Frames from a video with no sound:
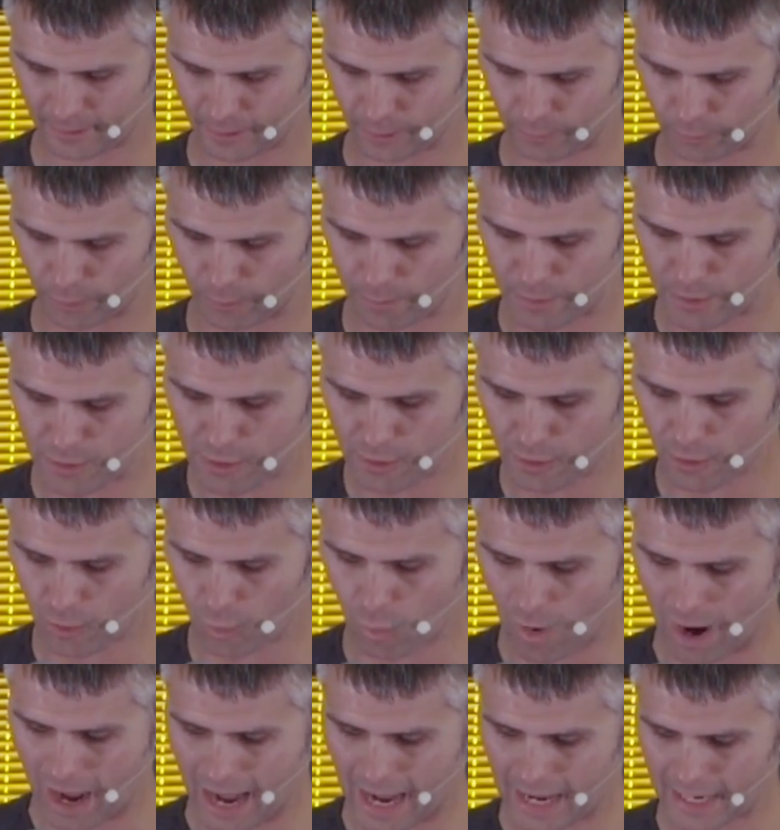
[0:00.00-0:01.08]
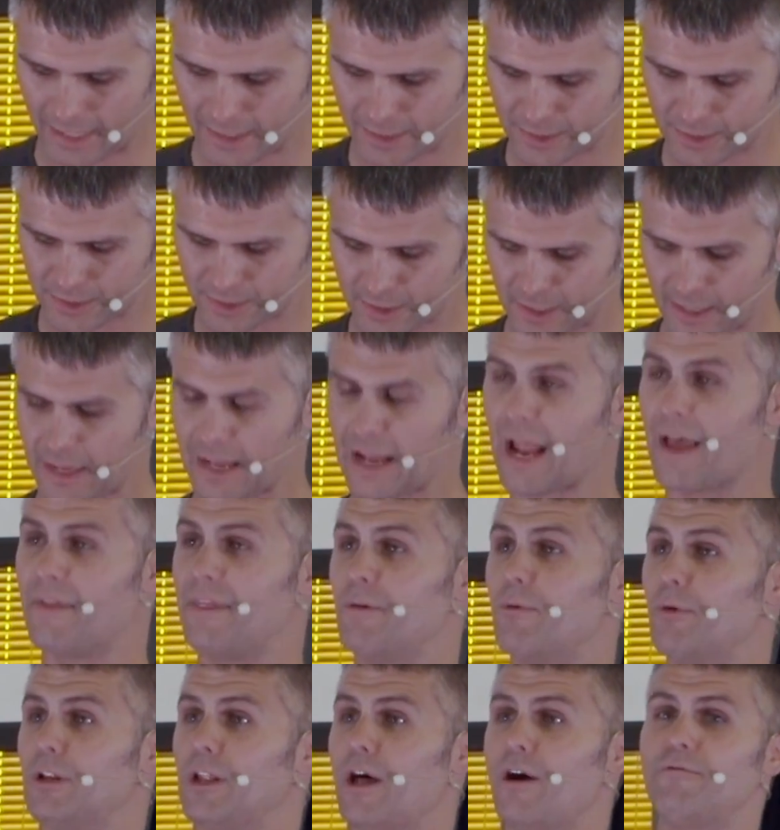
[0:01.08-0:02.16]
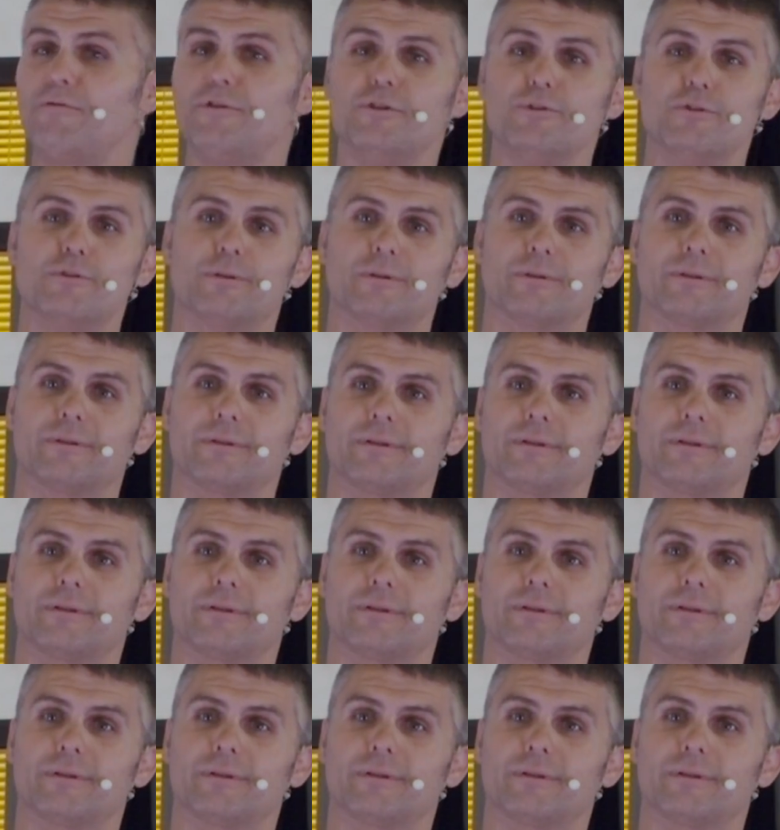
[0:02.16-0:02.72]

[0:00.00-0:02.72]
Rebuke the wise, and they will love you."